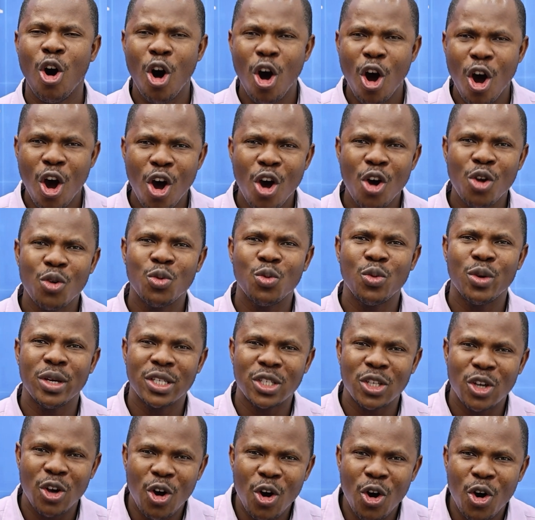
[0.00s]

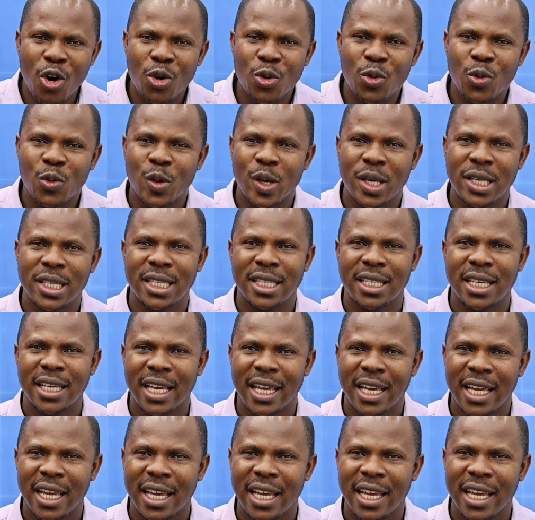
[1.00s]
always
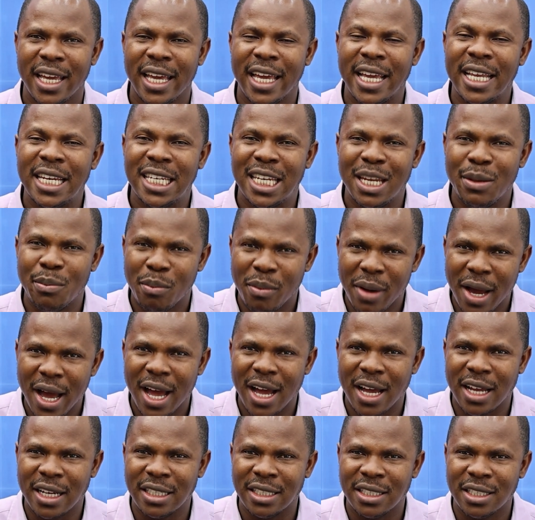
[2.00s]
in
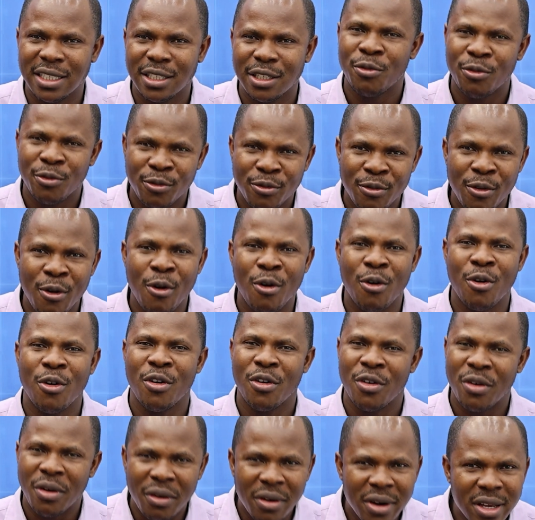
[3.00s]
demand for
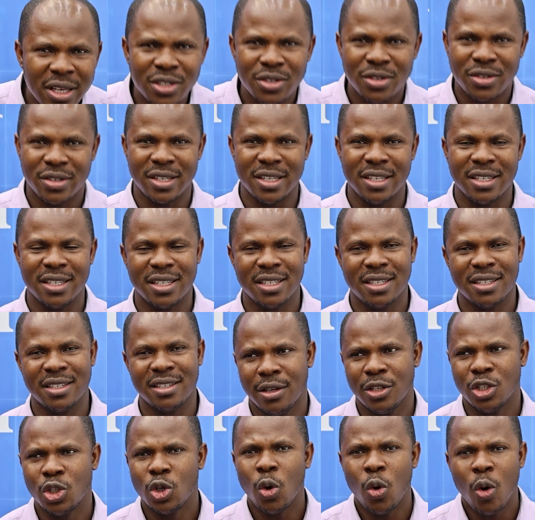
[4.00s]
resources.
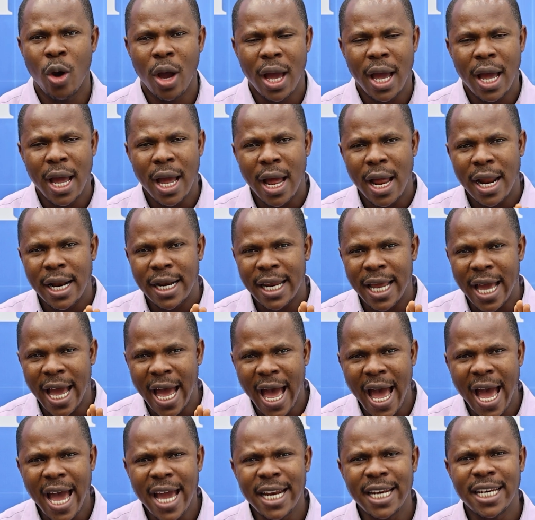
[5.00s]
So, the
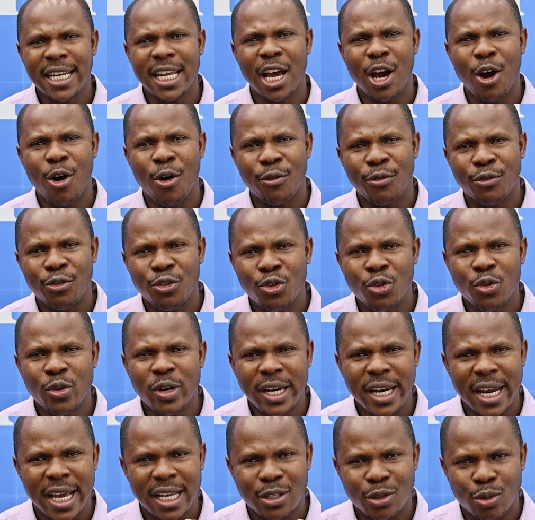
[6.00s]
idea of you
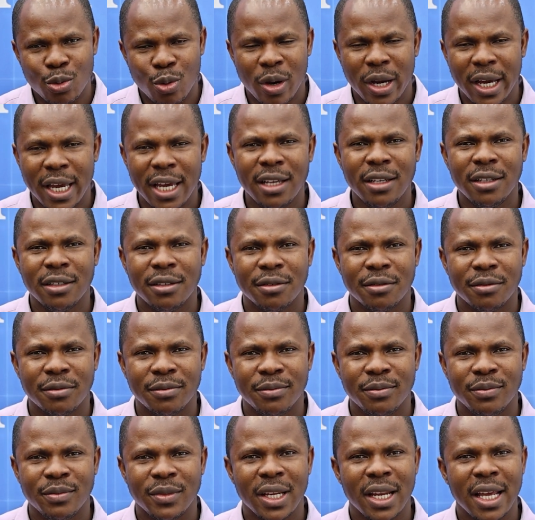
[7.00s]
networking,
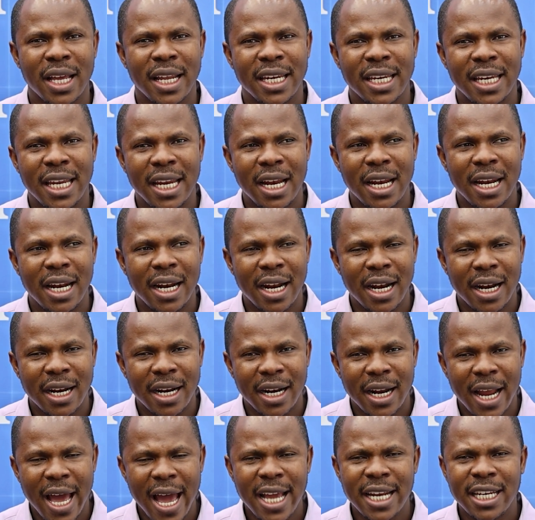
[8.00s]
the
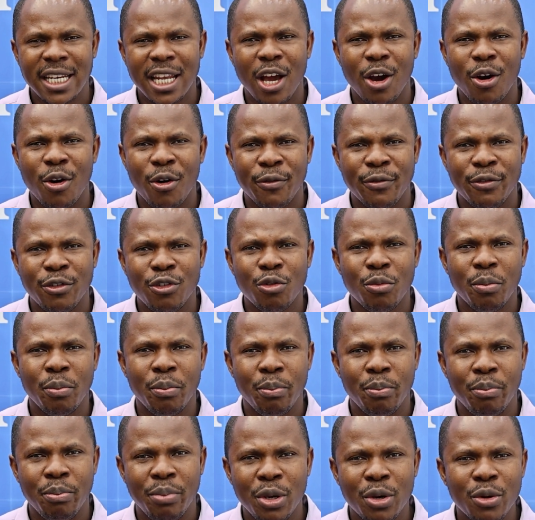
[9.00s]
idea of you
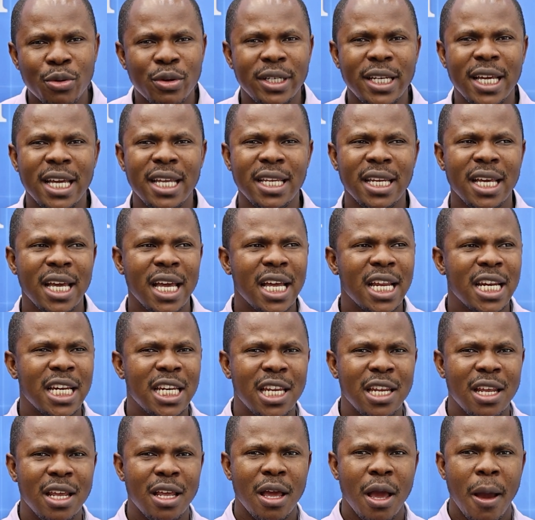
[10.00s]
building
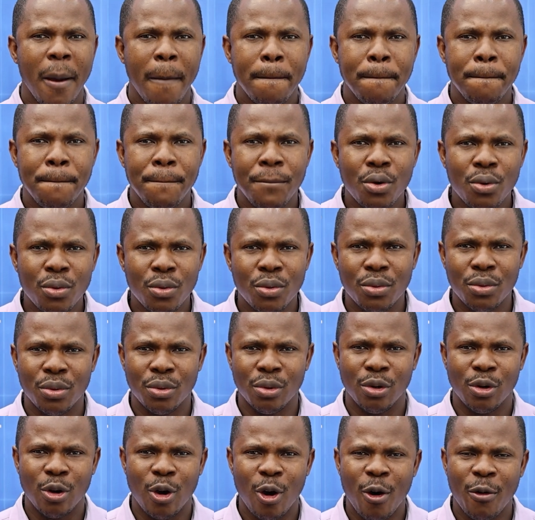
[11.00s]
the
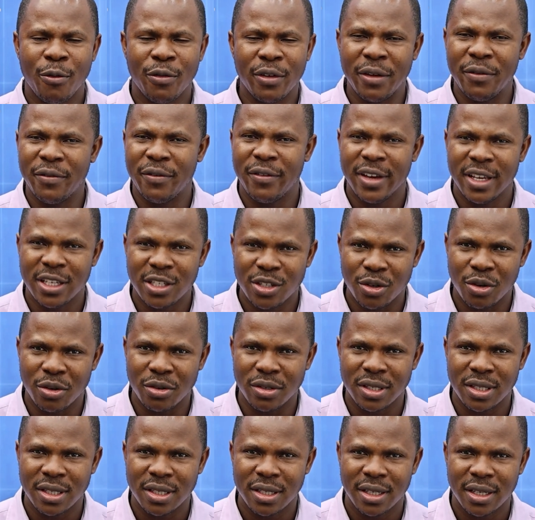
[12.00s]
pool of
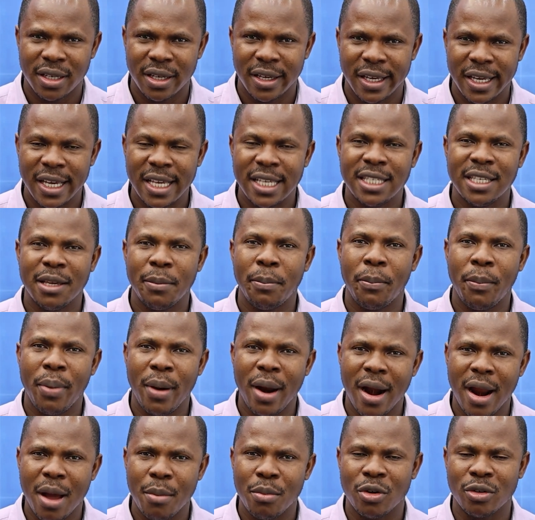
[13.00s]
investors is a
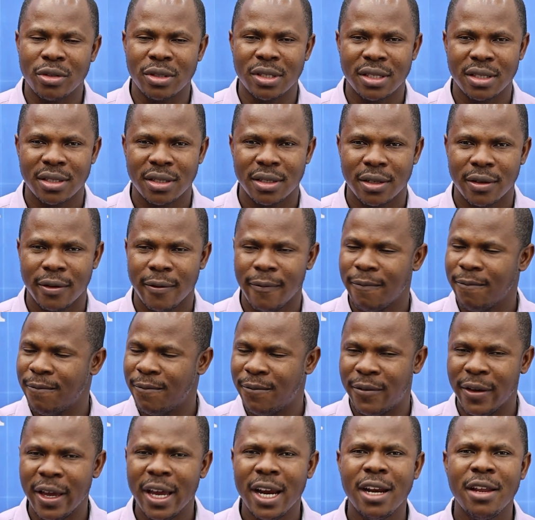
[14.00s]
paramount,
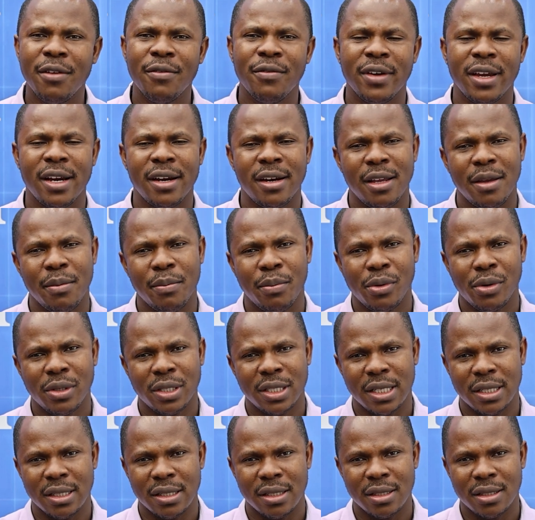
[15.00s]
very
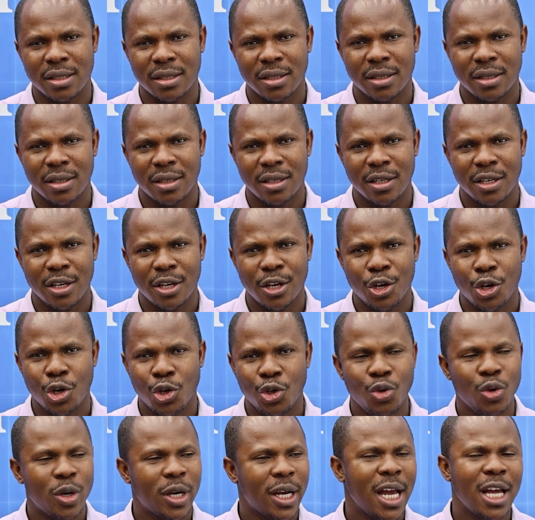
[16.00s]
important.
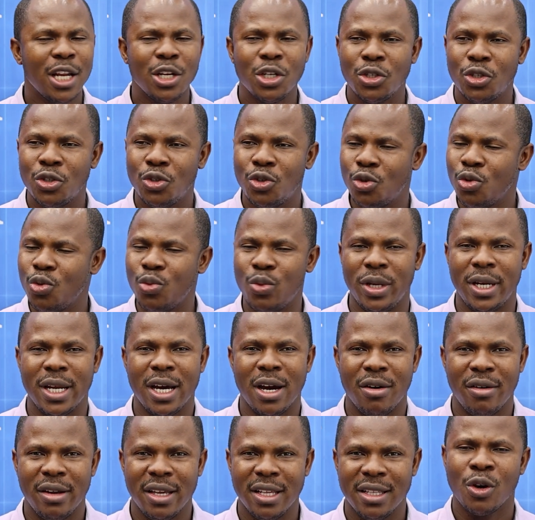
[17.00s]
You can't do
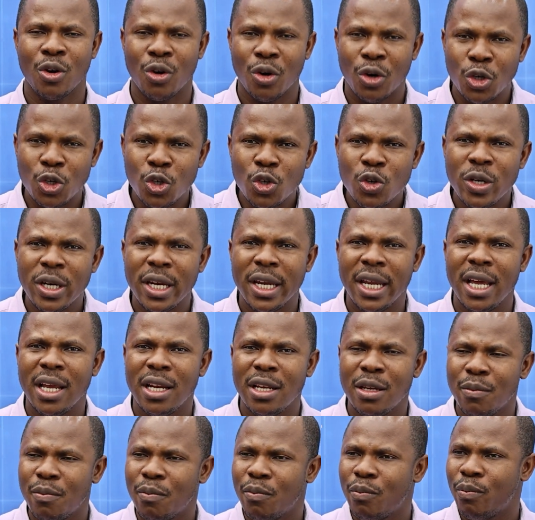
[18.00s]
without it because you
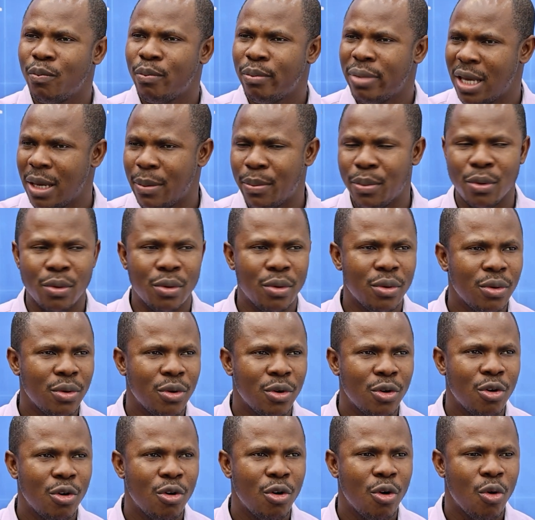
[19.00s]
need people
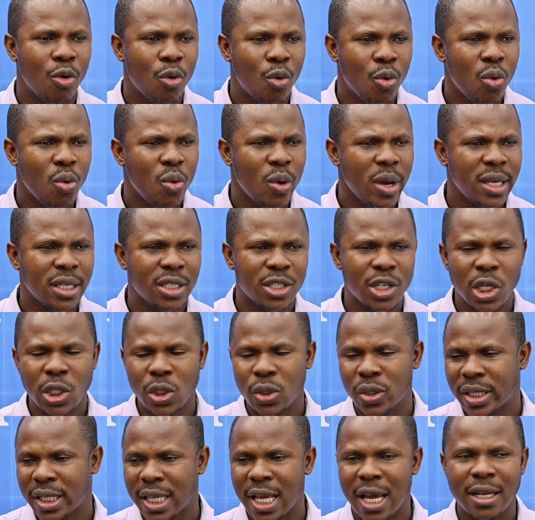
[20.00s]
who is going
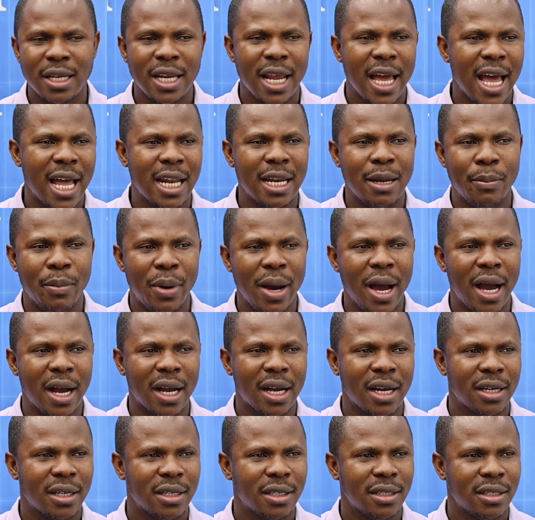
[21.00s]
to stand at the
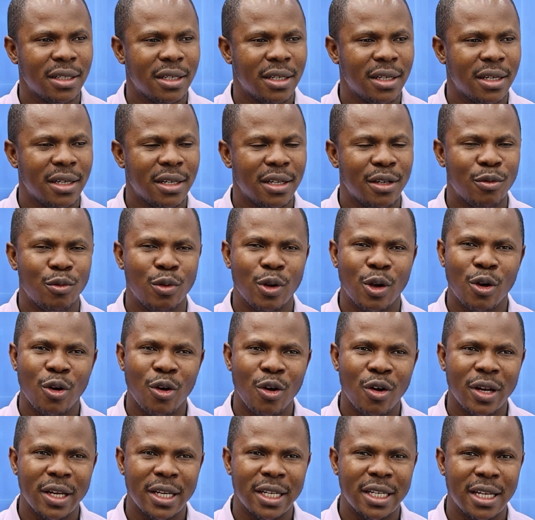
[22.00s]
back. We
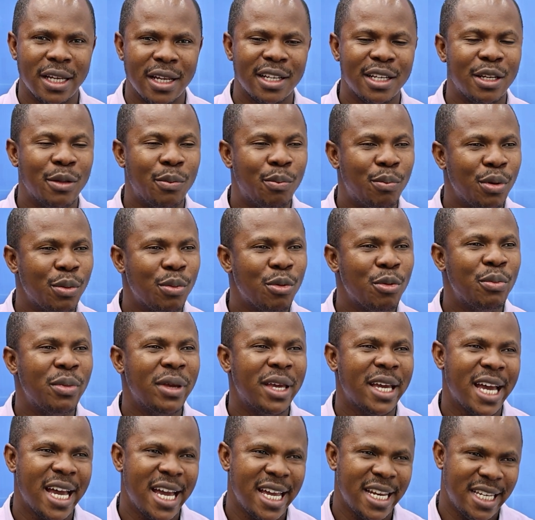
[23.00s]
call it the people
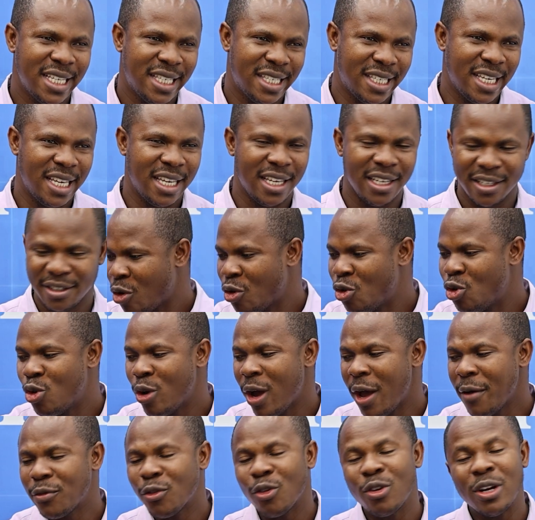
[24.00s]
behind the scene. You
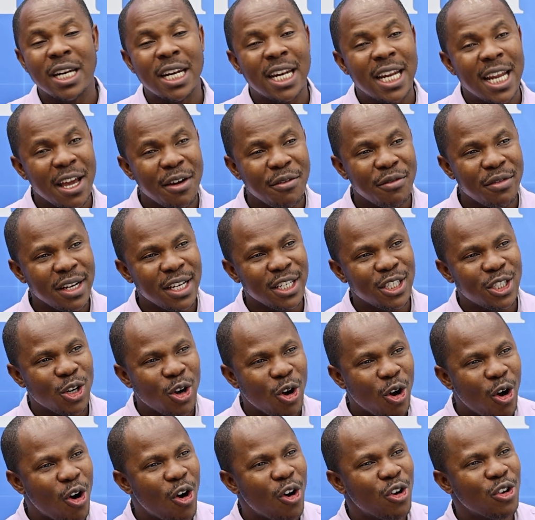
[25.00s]
have to leverage
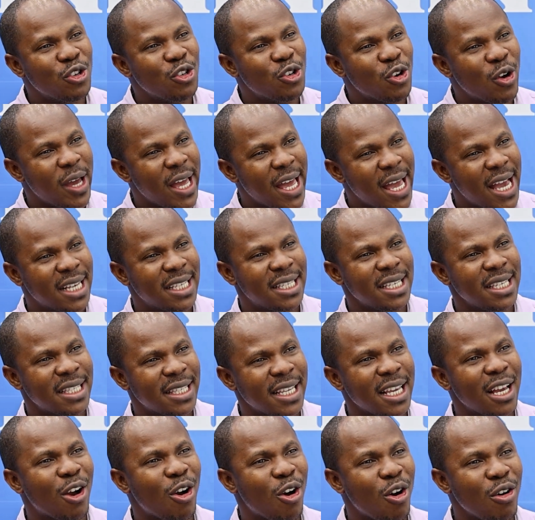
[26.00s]
on your
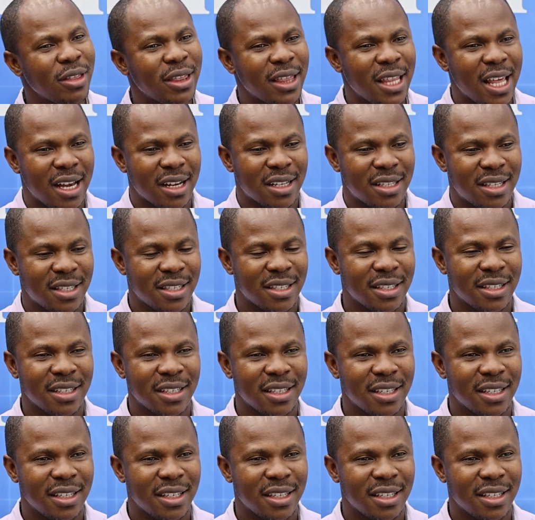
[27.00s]
existing contacts